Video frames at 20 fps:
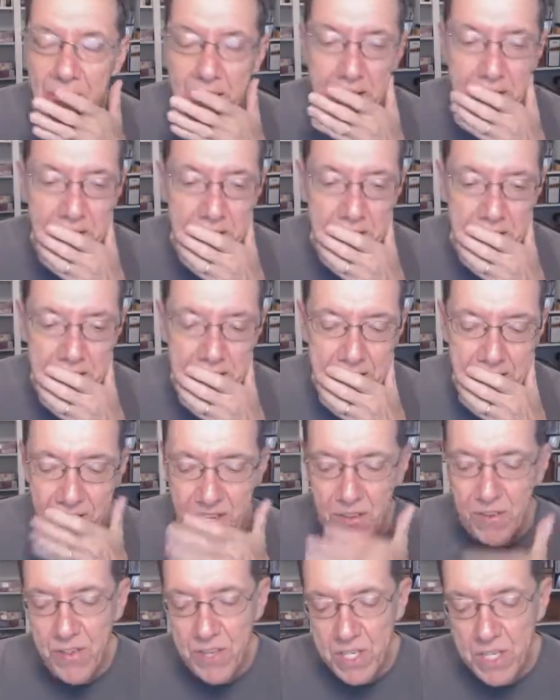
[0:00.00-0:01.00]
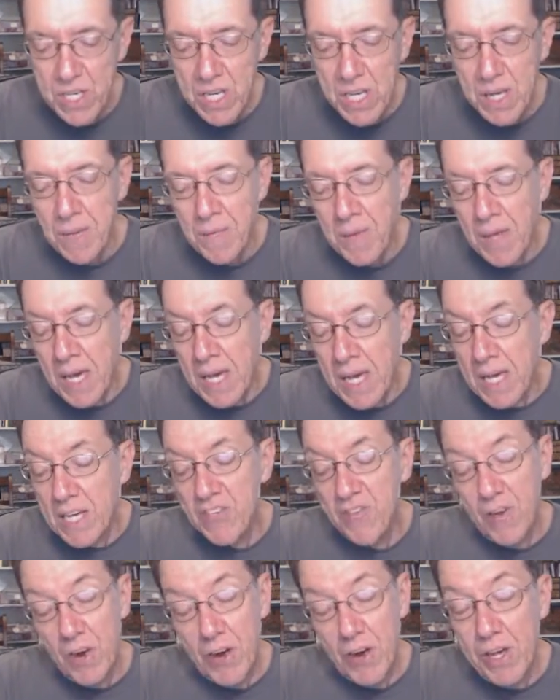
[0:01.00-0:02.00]
and uh, so this
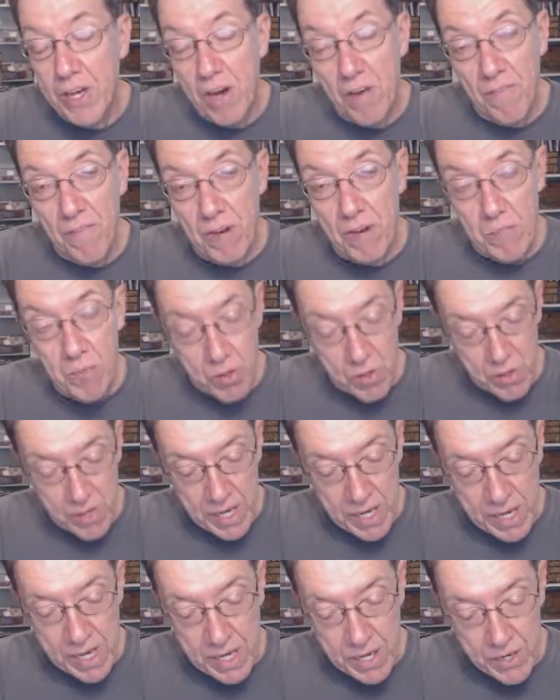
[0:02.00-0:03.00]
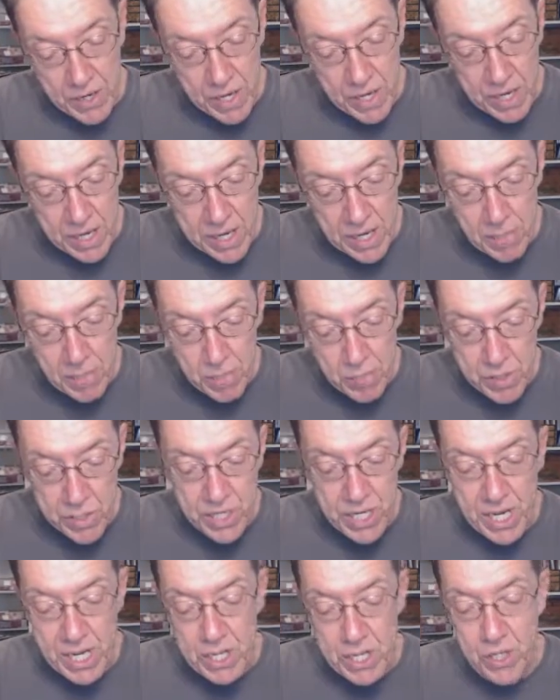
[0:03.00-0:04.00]
is very comfortable and uh, it
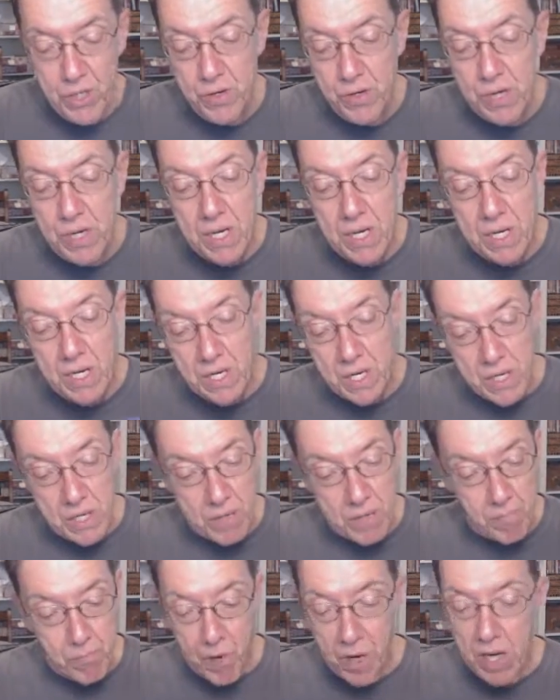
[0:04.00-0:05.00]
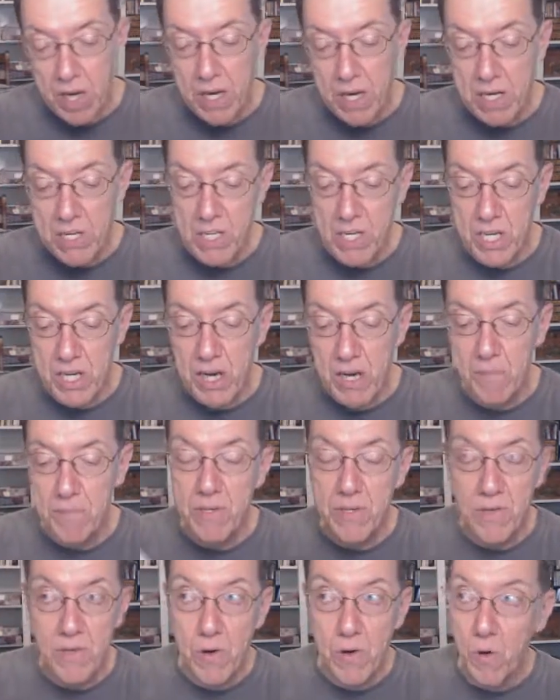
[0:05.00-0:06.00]
protects you now the product
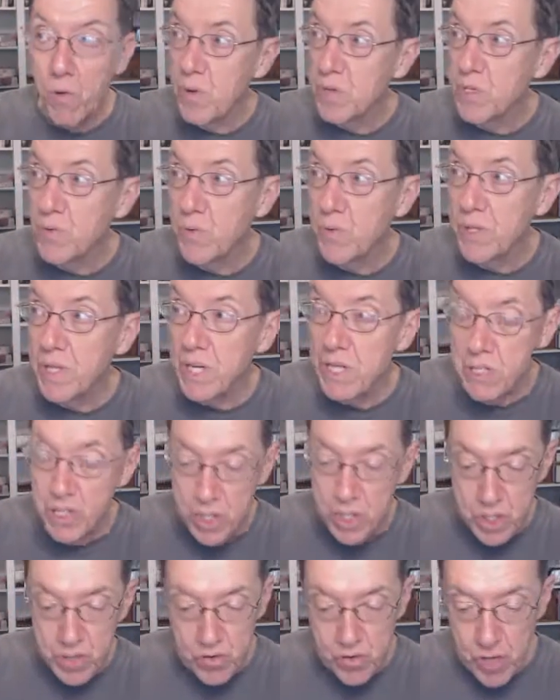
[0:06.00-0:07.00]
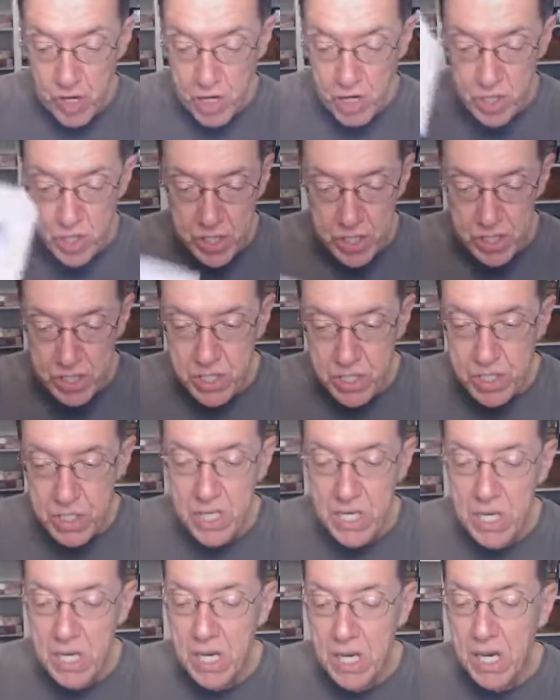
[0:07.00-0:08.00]
comes of course with the
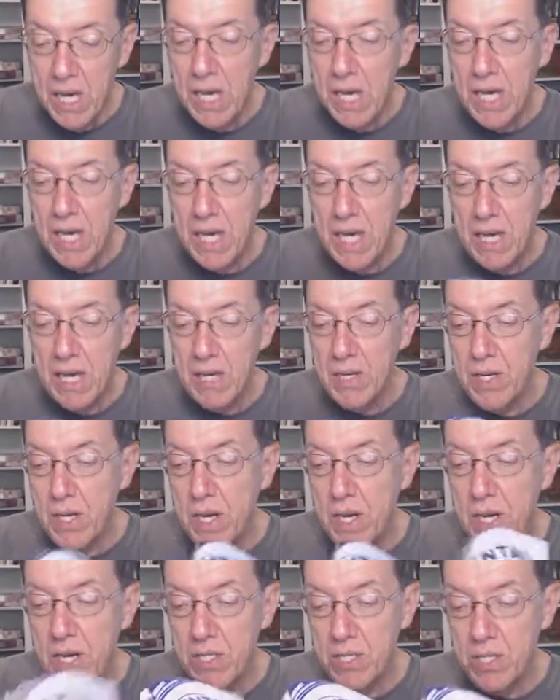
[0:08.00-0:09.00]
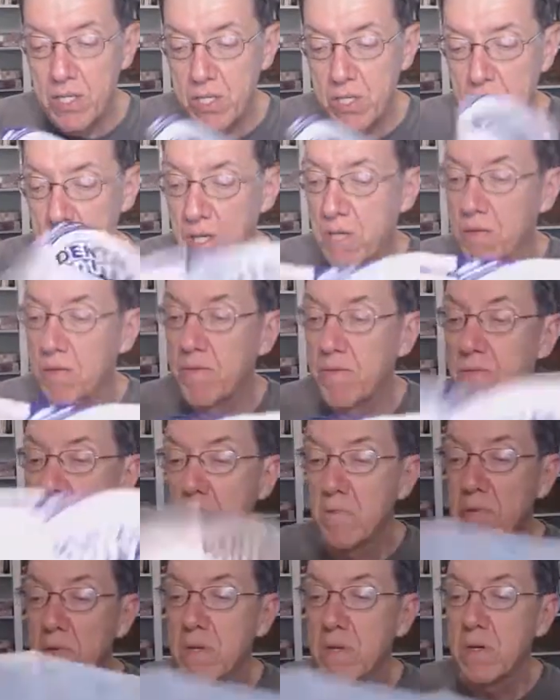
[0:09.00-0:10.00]
instructions and uh, it's uh,
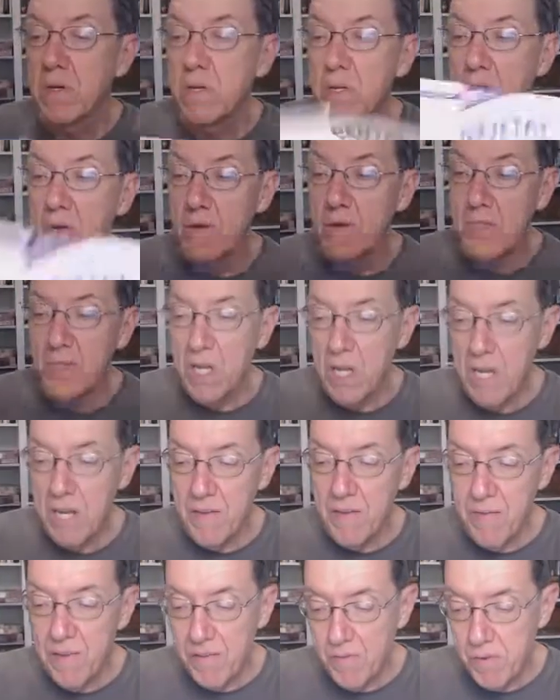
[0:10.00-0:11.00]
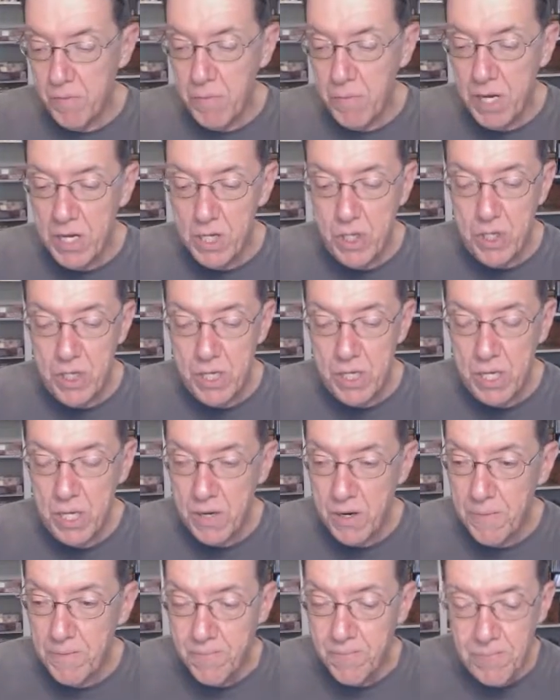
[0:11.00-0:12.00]
you know, it's a lot of information
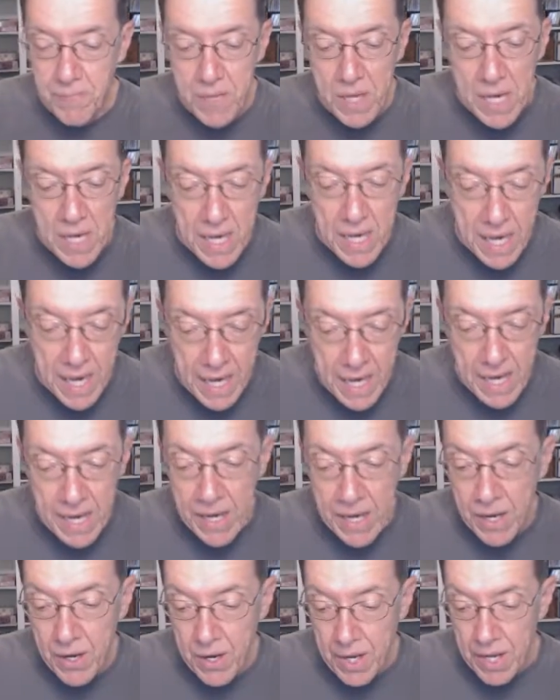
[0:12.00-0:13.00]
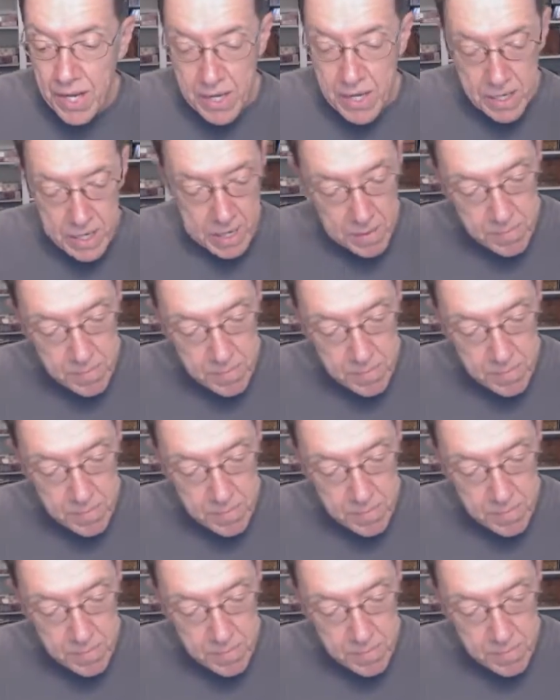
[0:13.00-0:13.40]
there and it